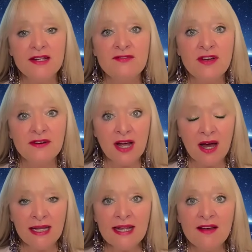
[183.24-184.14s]
at a very
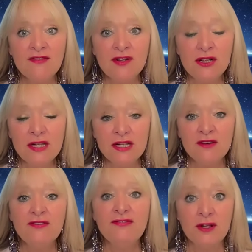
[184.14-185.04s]
high level,
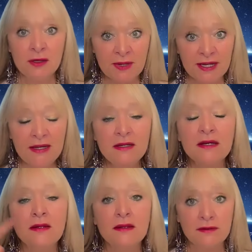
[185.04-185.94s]
filming,
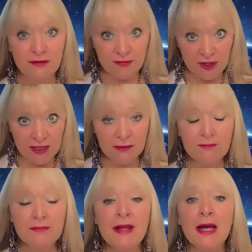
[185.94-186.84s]

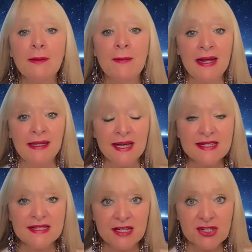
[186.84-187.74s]
blackmailing,
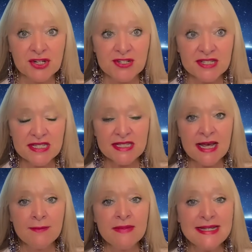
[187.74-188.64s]
etc., just the
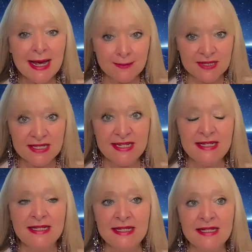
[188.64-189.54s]
same as
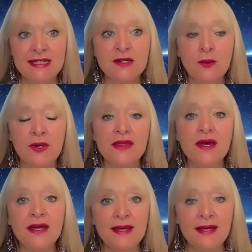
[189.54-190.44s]
Epstein did with
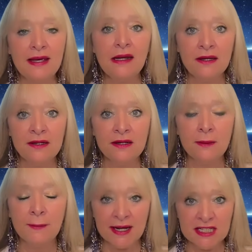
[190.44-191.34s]

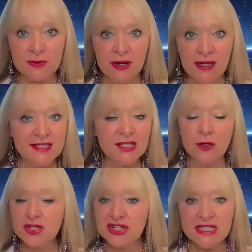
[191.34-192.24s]
Ghislaine Maxwell. It's
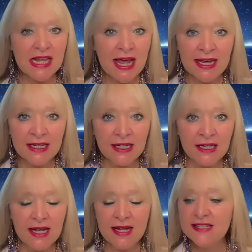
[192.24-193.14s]
not Ghislaine,
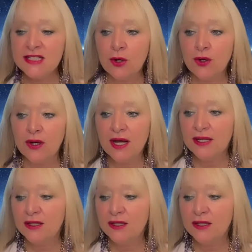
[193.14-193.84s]
it's not